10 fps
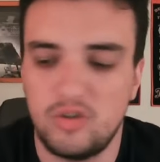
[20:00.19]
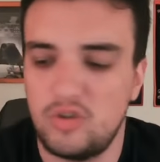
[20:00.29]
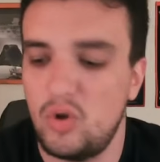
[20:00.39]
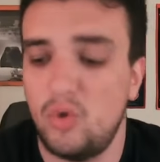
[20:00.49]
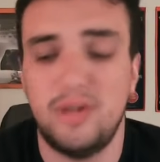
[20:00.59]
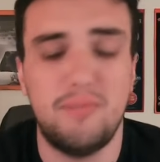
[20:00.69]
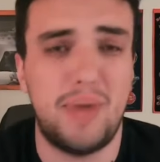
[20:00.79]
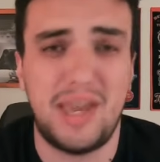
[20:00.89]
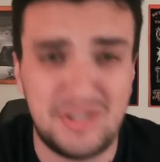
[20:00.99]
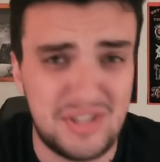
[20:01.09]
Stolen
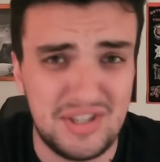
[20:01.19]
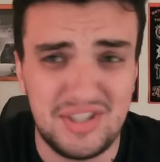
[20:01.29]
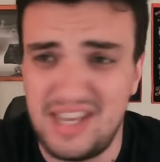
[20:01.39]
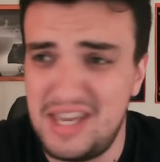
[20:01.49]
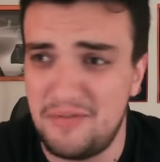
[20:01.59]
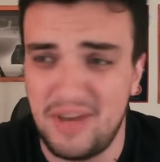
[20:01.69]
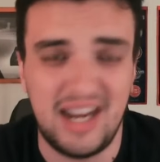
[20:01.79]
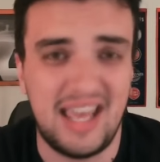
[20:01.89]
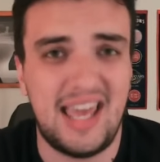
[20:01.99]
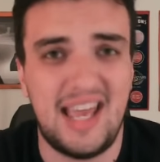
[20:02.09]
bases,
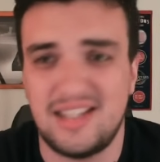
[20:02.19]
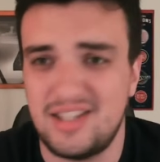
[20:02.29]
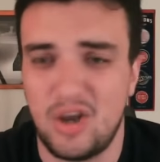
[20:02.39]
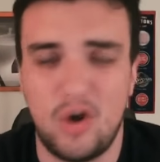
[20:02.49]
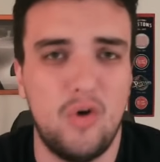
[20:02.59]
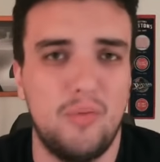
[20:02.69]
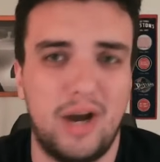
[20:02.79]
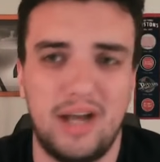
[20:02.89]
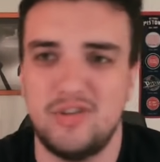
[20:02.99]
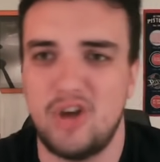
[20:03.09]
even hits, home
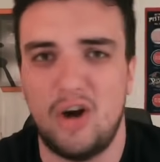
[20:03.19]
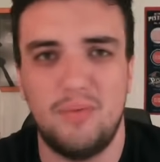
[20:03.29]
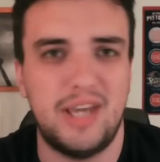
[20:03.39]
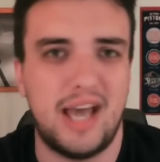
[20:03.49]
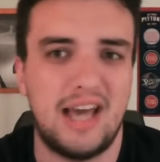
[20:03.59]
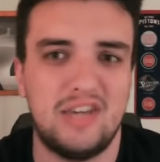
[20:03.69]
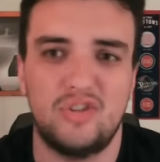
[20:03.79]
runs, RBIs,